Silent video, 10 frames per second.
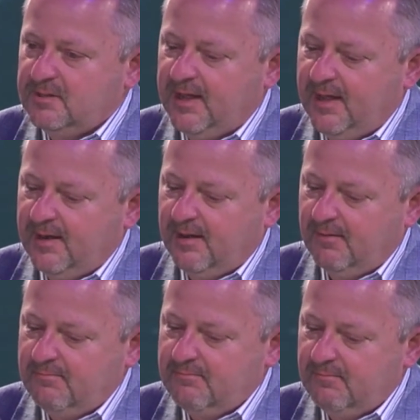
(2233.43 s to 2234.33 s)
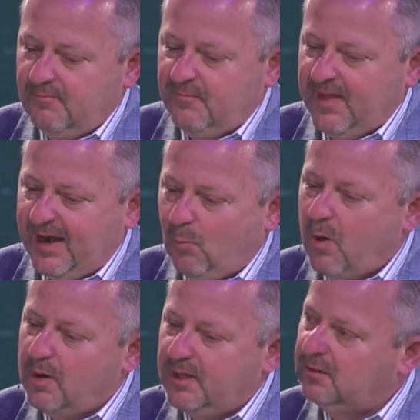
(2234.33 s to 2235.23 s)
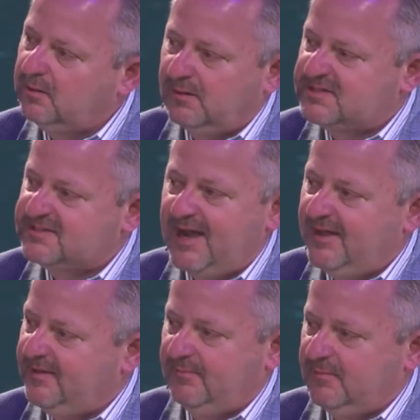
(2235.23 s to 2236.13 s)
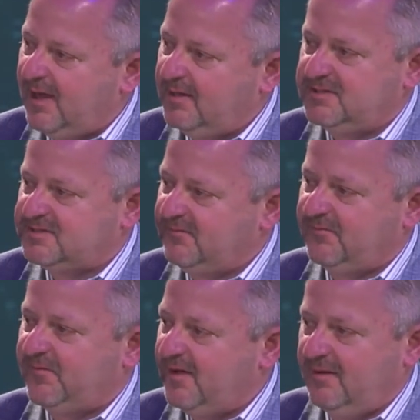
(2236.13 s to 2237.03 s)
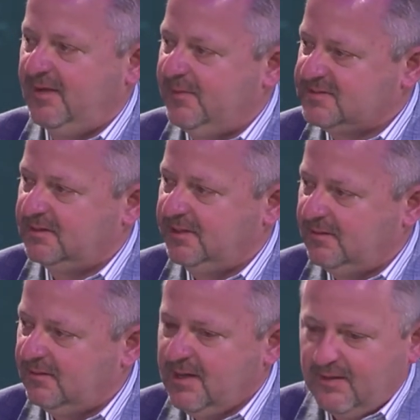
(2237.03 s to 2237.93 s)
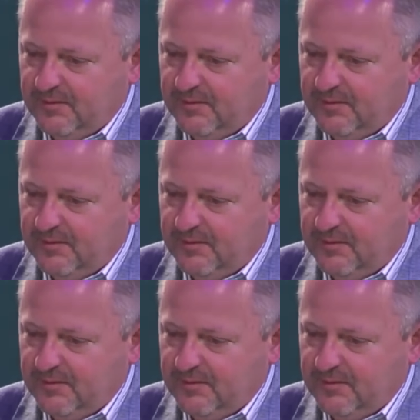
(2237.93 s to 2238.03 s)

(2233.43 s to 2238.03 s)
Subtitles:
that I'm walking alongside them, not just in front of them as a leader.